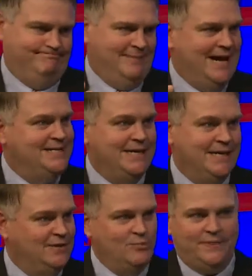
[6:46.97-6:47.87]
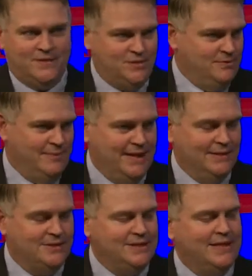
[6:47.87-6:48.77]
idea of what the student body
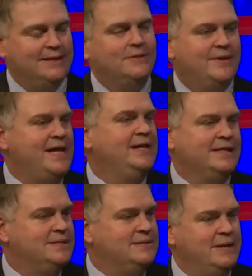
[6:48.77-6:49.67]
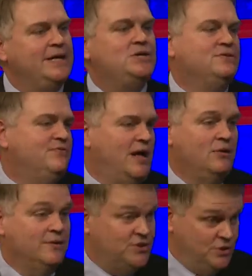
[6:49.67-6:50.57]
looks like. The reality is the money should
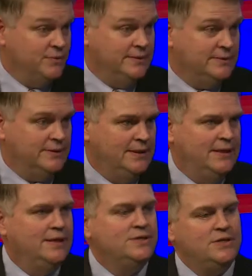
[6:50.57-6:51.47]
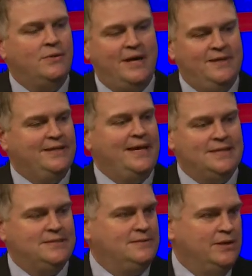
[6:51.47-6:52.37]
follow the student. So I think
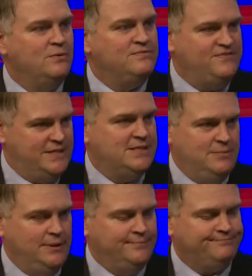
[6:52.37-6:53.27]
that's, fixable.